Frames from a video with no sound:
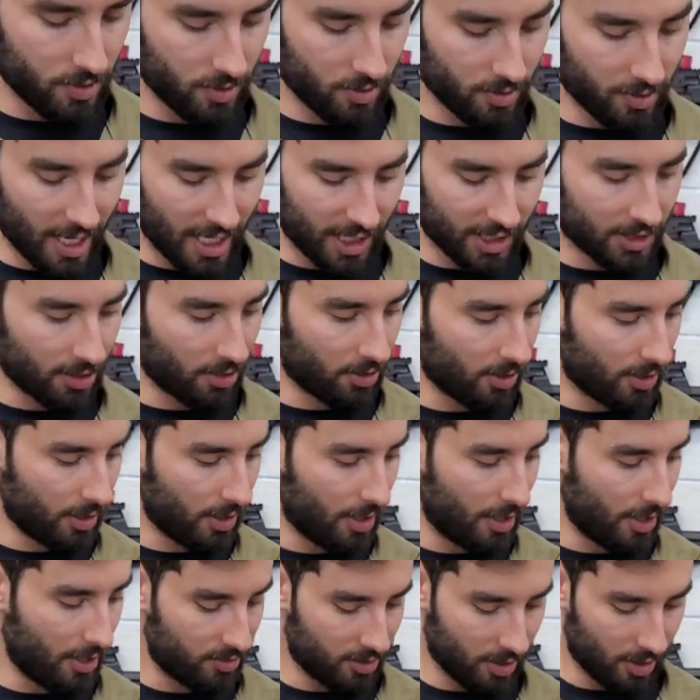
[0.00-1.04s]
The
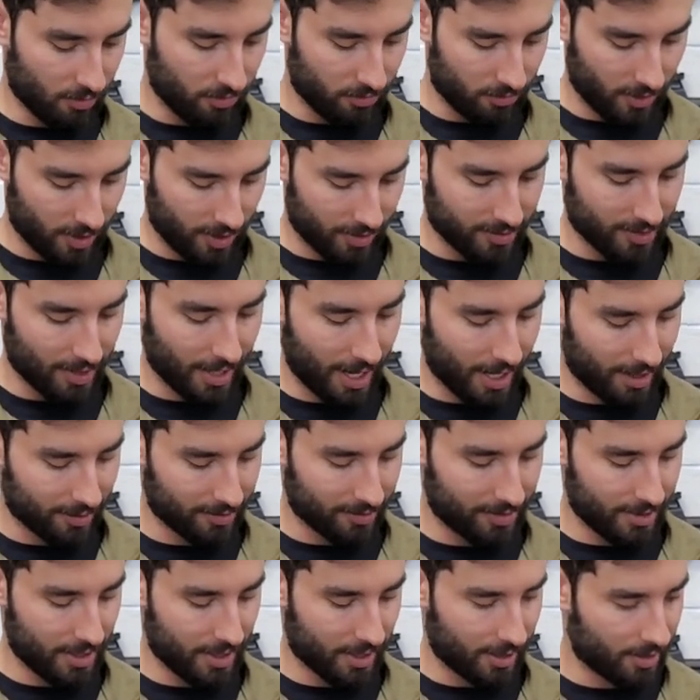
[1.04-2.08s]
930 is a
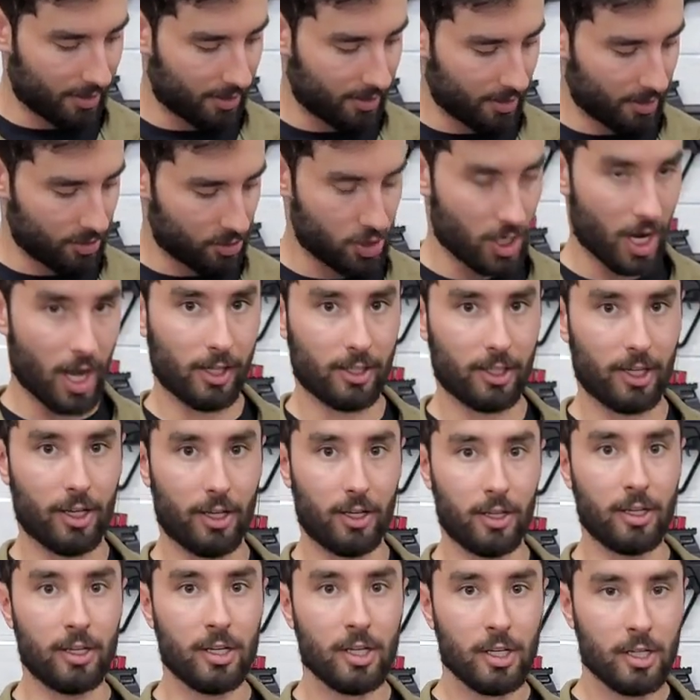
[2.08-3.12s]
fantastic shotgun.
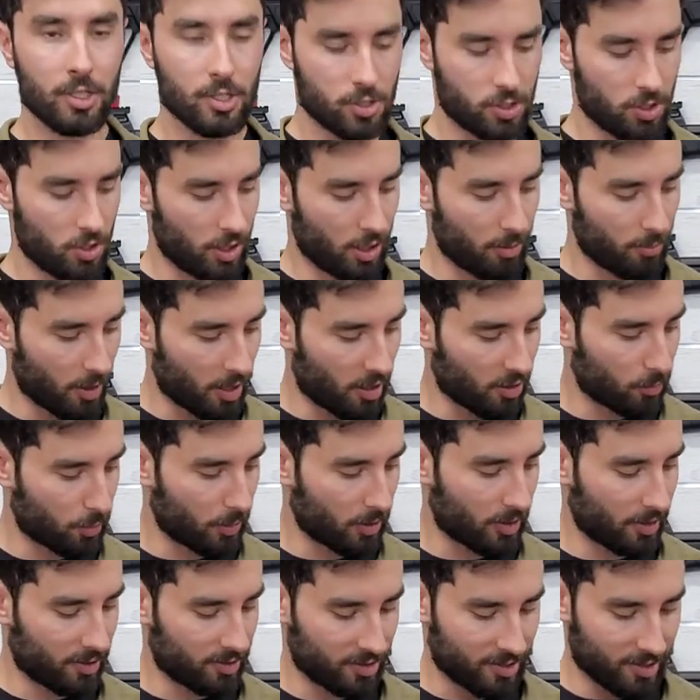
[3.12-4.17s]
Shooting
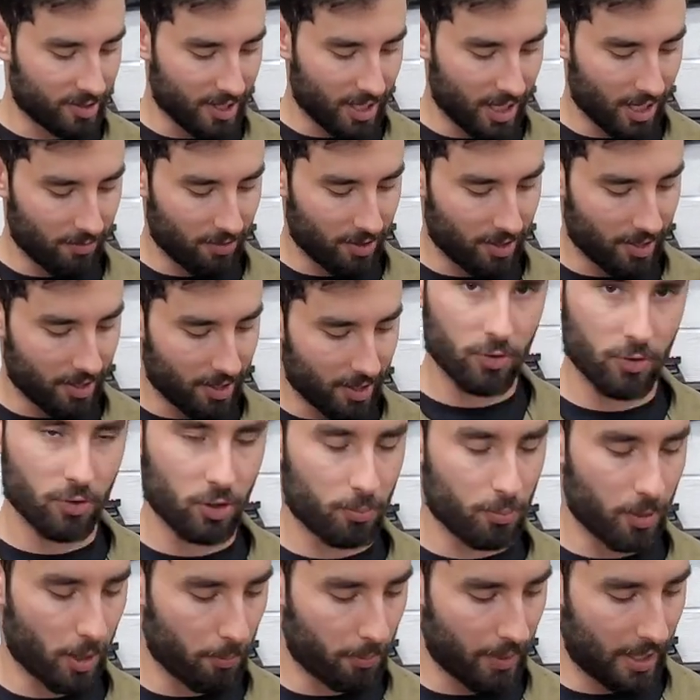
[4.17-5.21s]
Mossbergs in the Navy, mostly
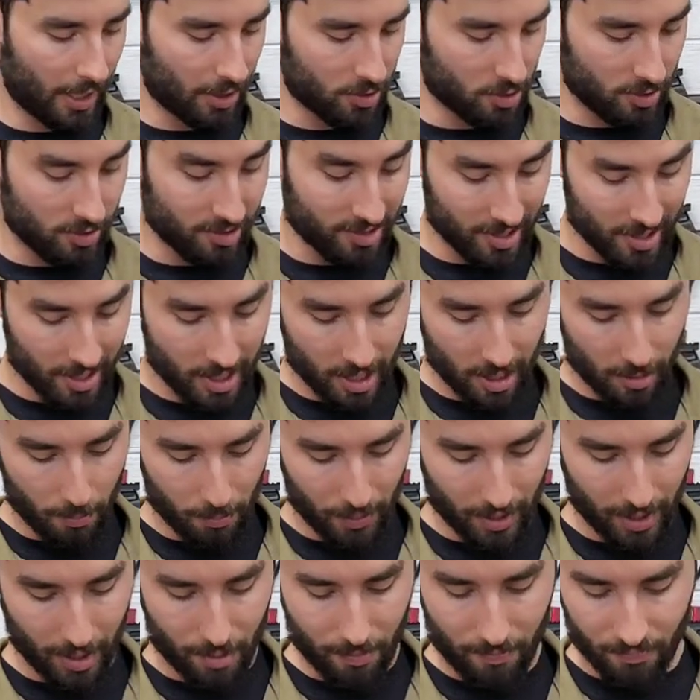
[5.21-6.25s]
pump actions,
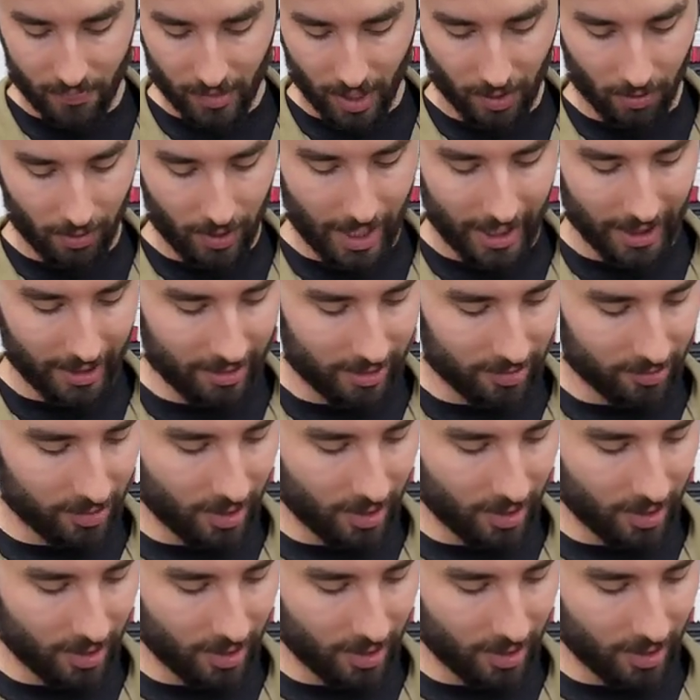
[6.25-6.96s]
but I like this